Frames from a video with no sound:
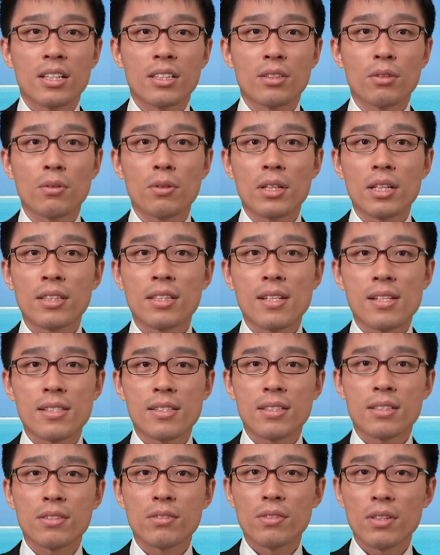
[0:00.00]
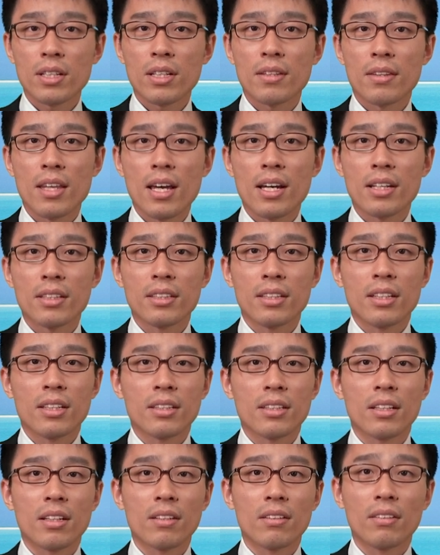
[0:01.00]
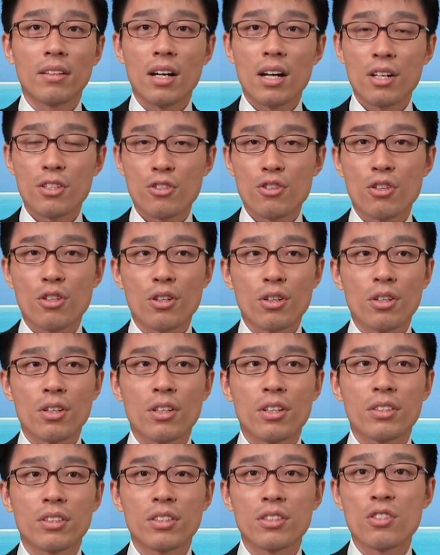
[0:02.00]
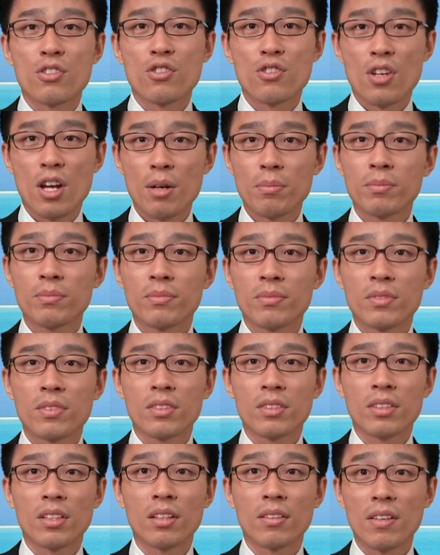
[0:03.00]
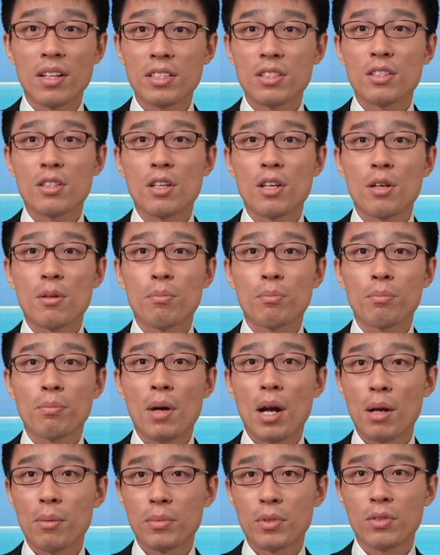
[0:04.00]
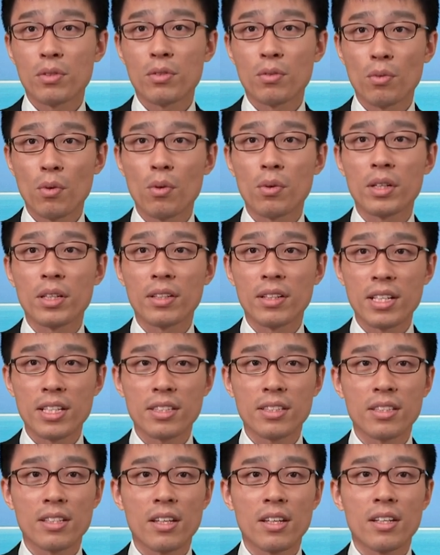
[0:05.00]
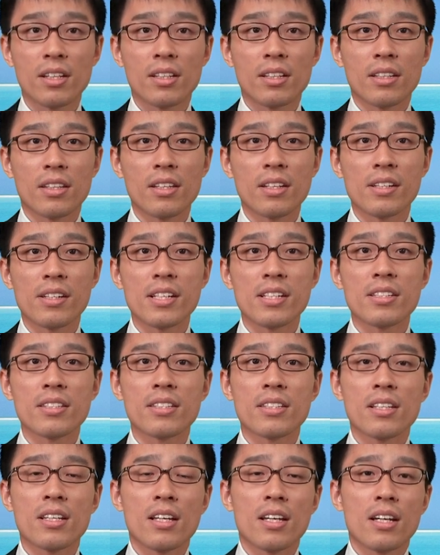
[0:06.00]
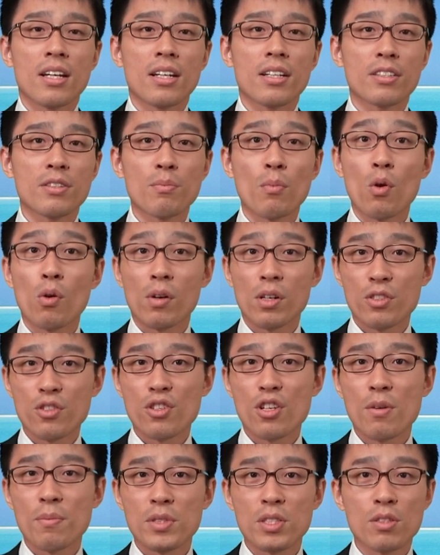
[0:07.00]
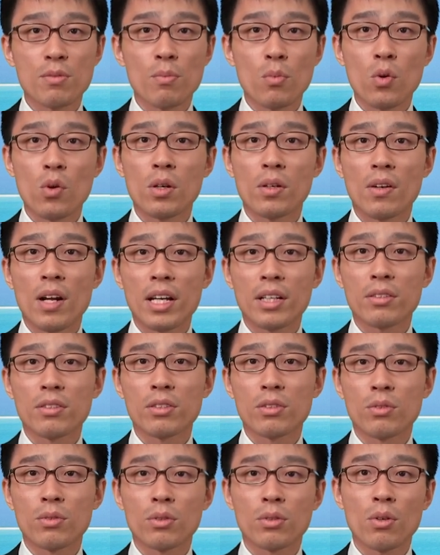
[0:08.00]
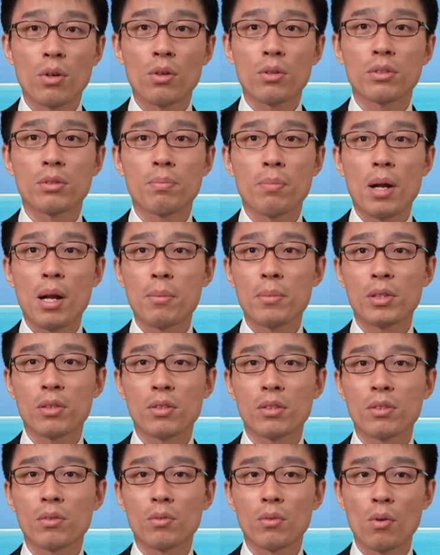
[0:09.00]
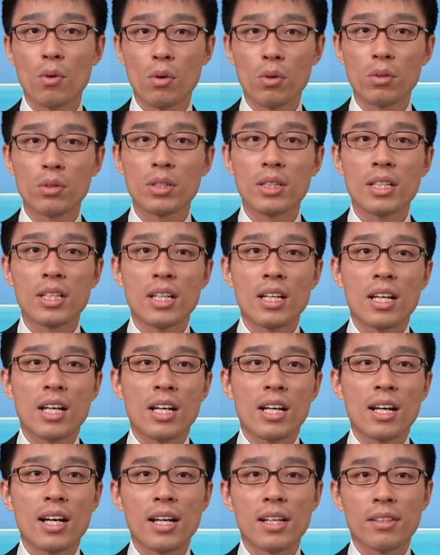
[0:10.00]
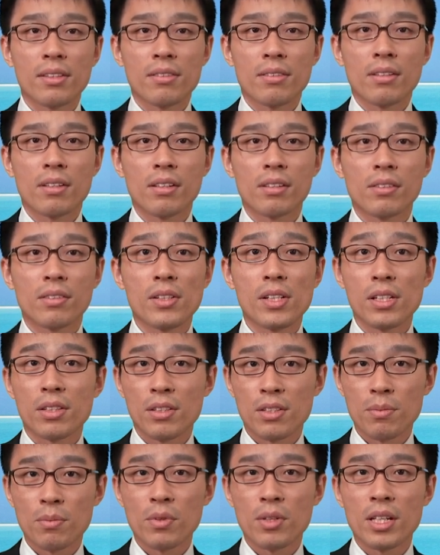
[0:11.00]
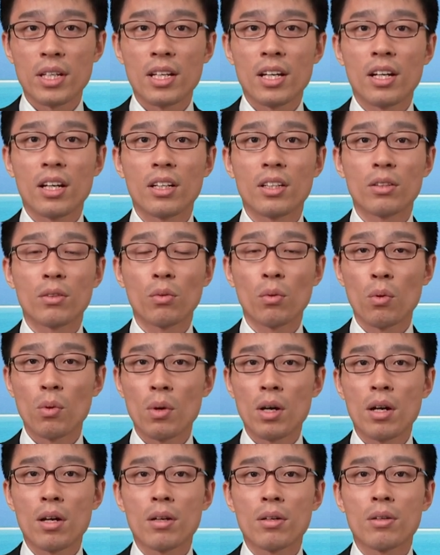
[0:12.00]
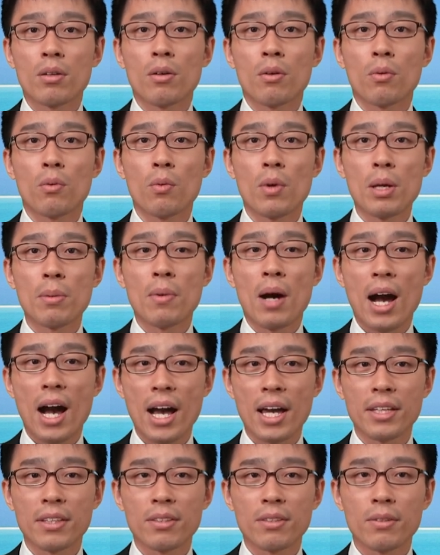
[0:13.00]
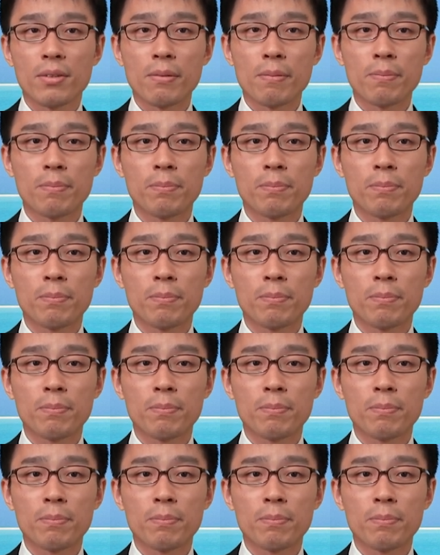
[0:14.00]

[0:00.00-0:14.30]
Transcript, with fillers: So it is clear that the larger the GM, the less parametric rolling risk there is. A smaller GM is more likely to cause parametric roll at a relatively lower wave height.